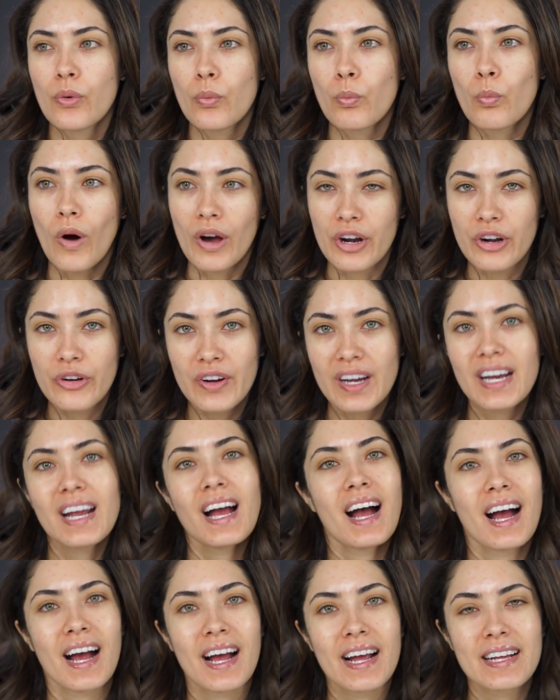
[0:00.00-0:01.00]

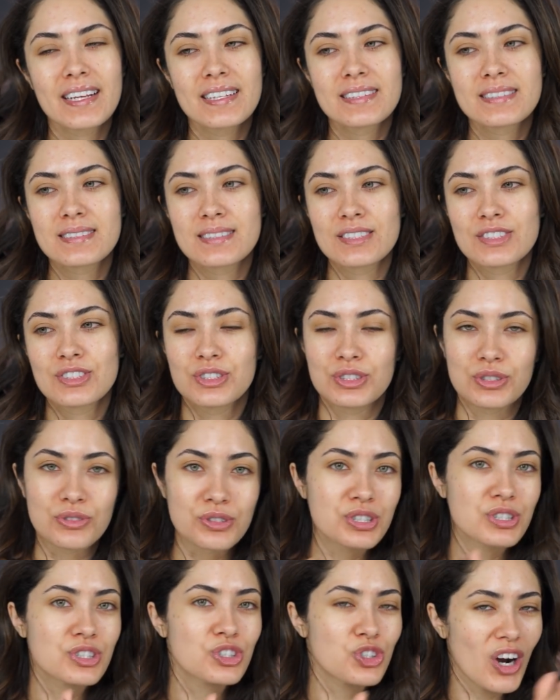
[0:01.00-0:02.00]
watery eyes
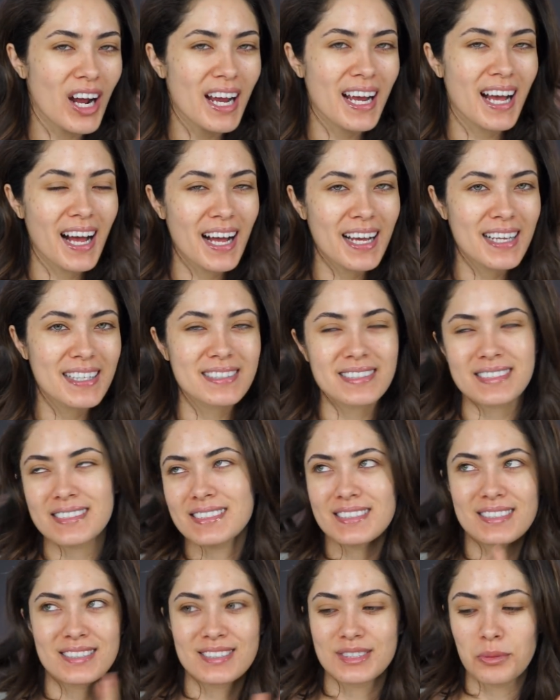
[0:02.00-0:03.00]
due to dry eyes.
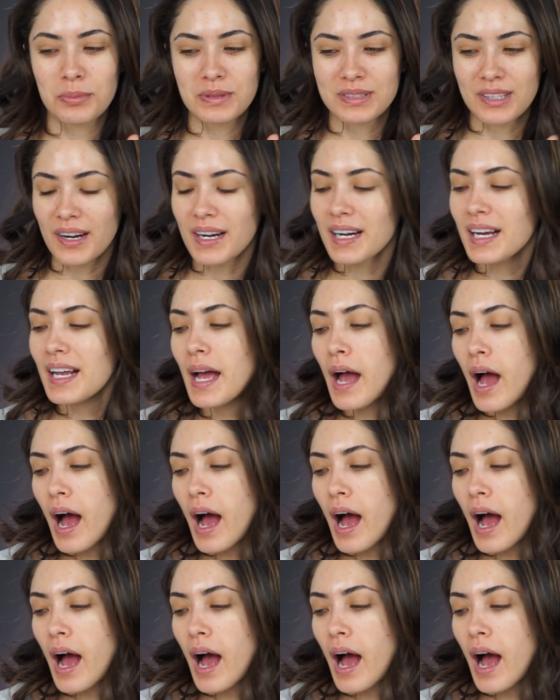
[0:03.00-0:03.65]
So bizarre.